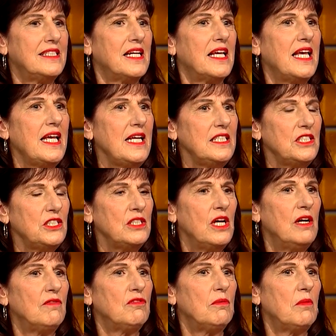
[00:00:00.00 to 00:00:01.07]
It's a
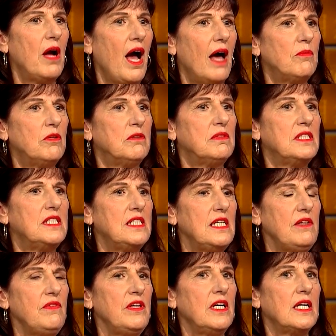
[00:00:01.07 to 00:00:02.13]
kiss from God. We're
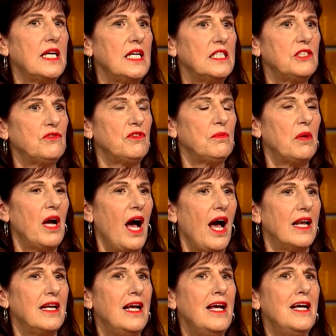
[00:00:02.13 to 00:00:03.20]
receiving a kiss from
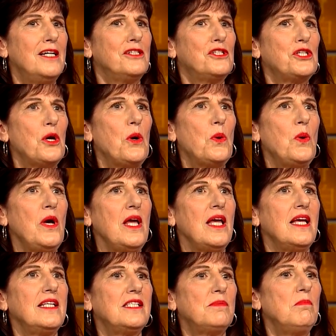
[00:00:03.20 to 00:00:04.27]
God.
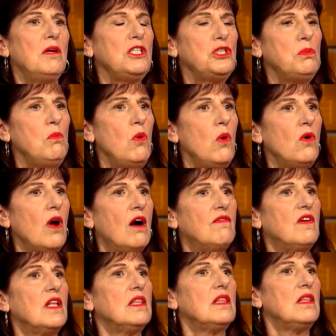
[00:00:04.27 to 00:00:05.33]
So it's much
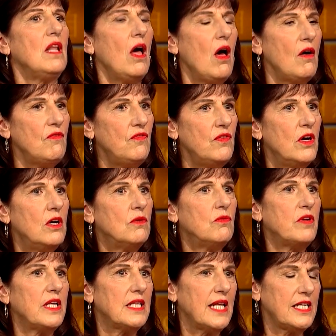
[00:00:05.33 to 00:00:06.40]
more of a love
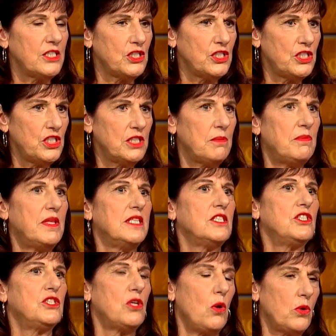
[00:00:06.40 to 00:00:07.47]
relationship
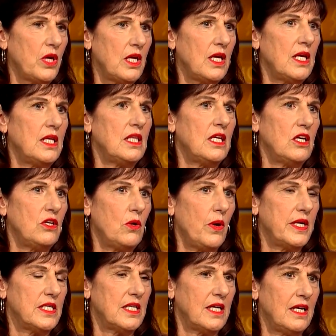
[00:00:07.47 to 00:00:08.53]
than soaking in the
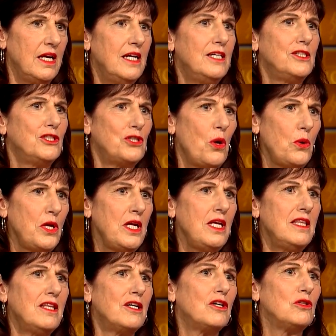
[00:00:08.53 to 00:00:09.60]
anointing.
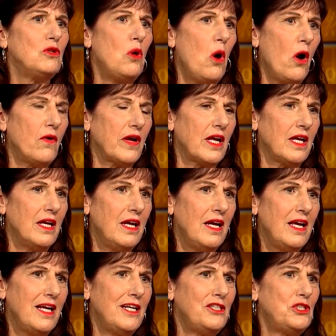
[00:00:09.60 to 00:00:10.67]
Soaking in the glory
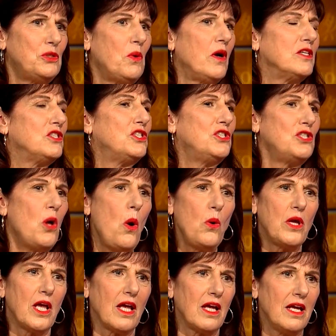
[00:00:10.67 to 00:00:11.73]
is you are
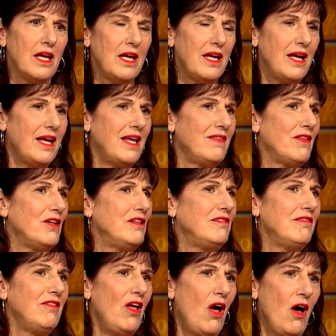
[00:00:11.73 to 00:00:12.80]
soaking in
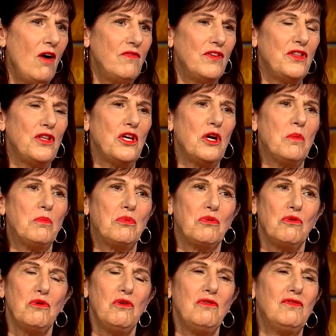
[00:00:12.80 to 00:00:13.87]
the love and the
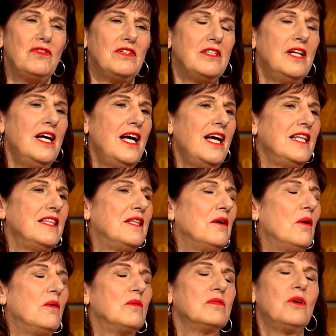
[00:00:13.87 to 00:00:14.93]
approval,
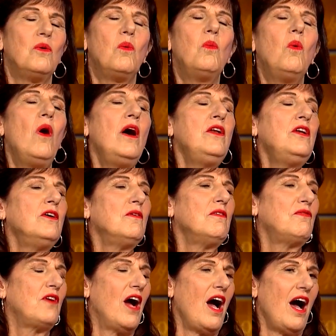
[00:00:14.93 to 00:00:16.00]
the, the
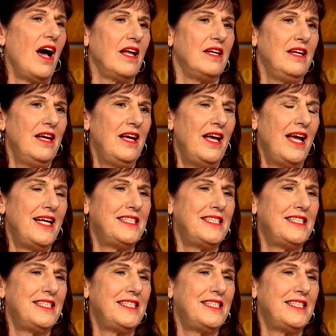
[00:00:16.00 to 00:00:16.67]
wonder of God.